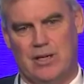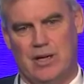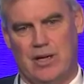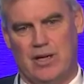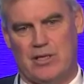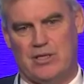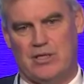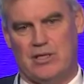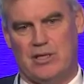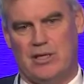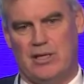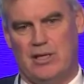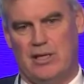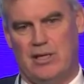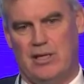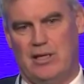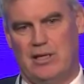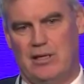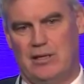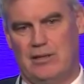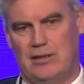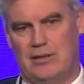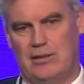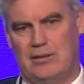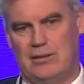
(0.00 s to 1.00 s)

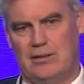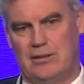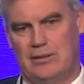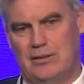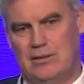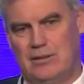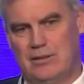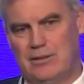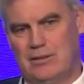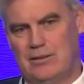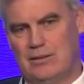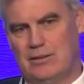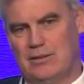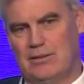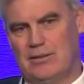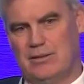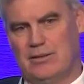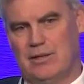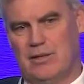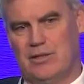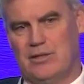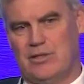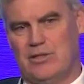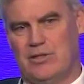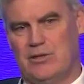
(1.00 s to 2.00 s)
Actually,
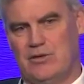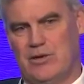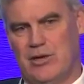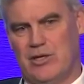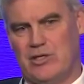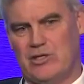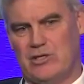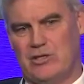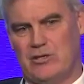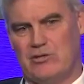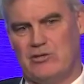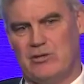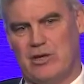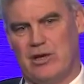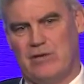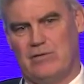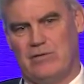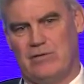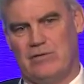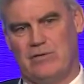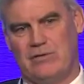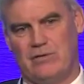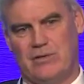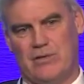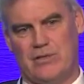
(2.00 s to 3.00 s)
there's the direction of
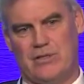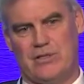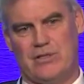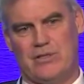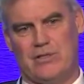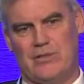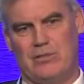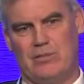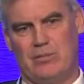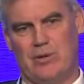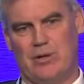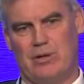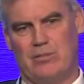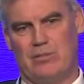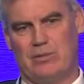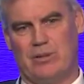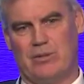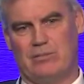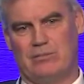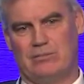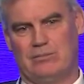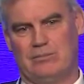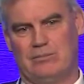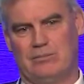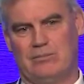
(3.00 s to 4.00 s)
travel, this is the
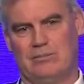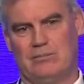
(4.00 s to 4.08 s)
problem.